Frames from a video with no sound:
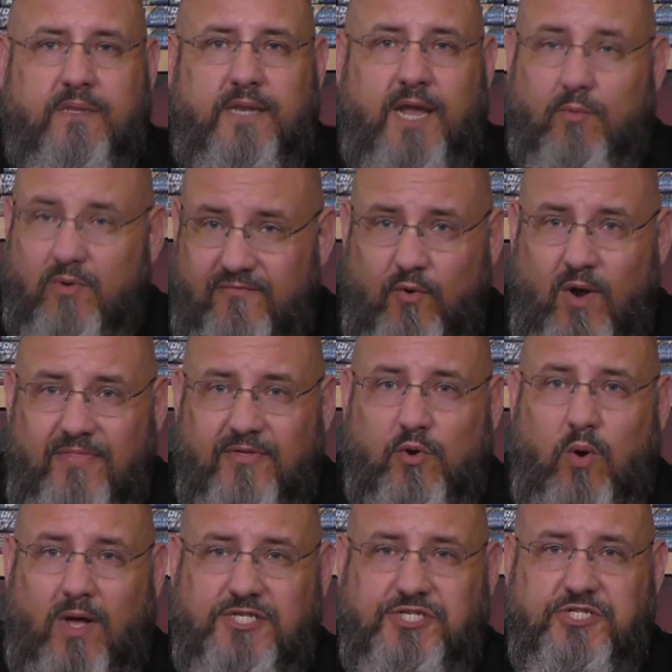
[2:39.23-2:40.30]
Now, we've read the
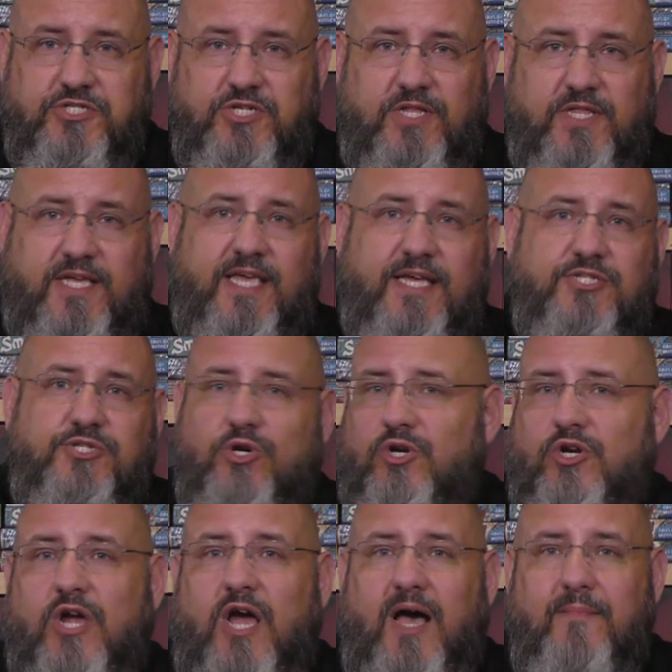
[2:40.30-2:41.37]
questions on the
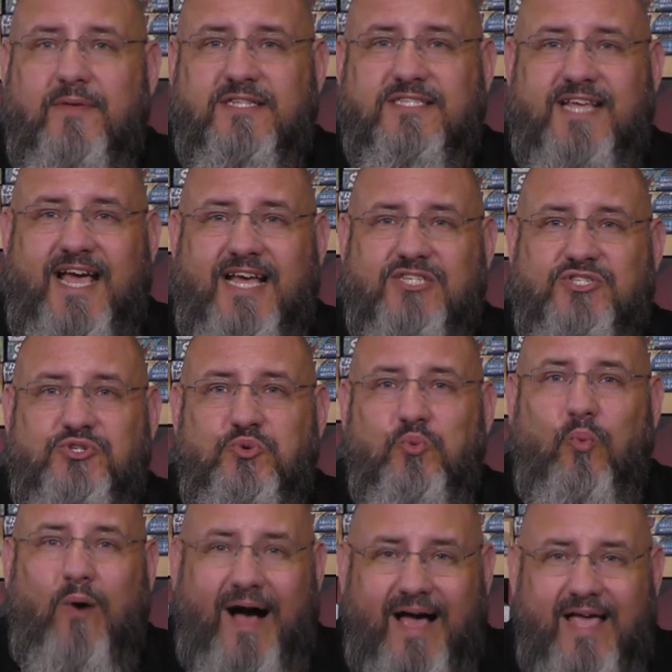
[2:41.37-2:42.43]
Kickstarter comments as to
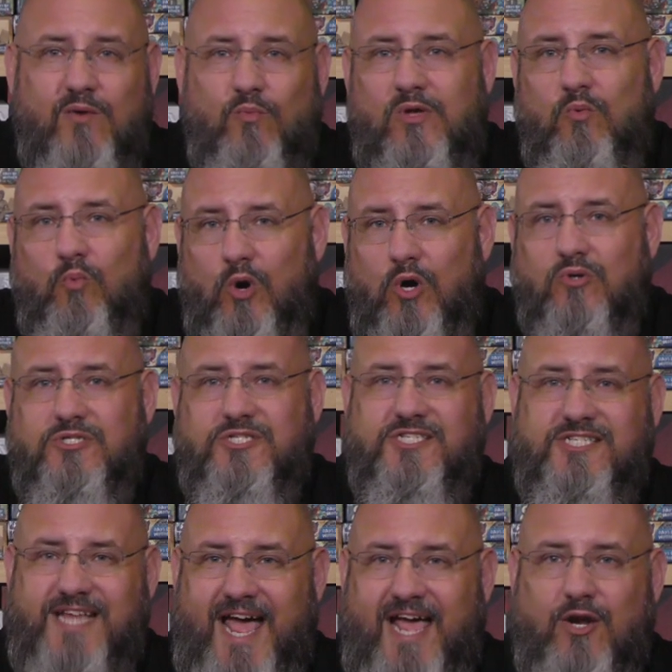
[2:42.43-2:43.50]
why we won't
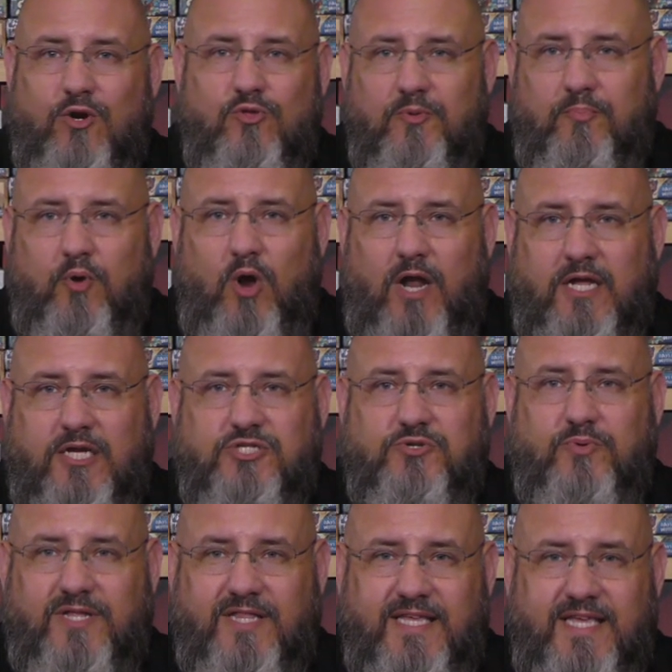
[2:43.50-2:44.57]
stagger the
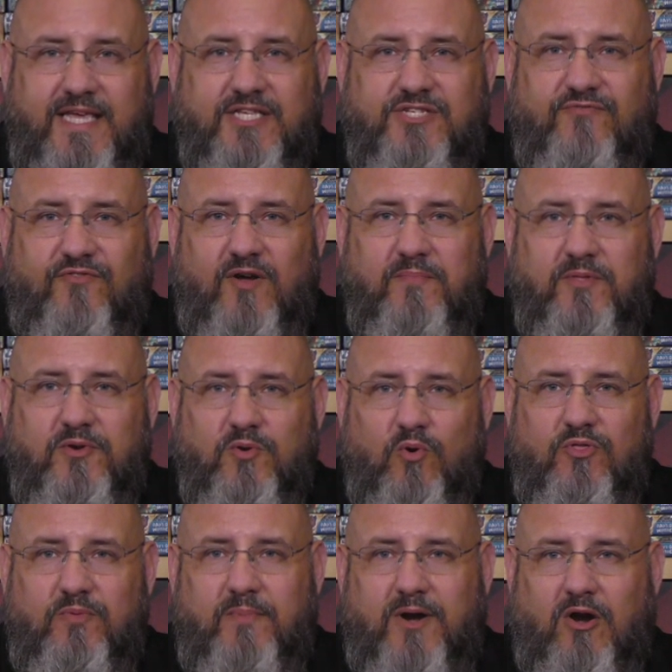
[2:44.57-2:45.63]
product's release from the
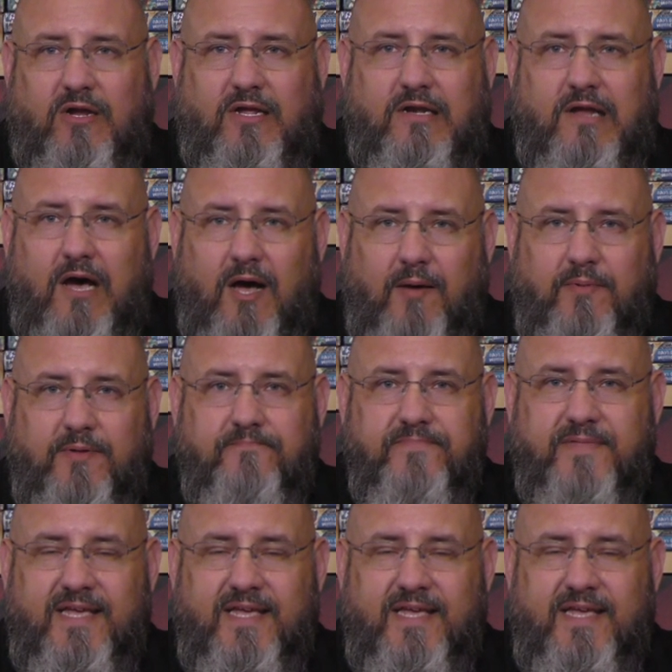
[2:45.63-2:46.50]
North American hub.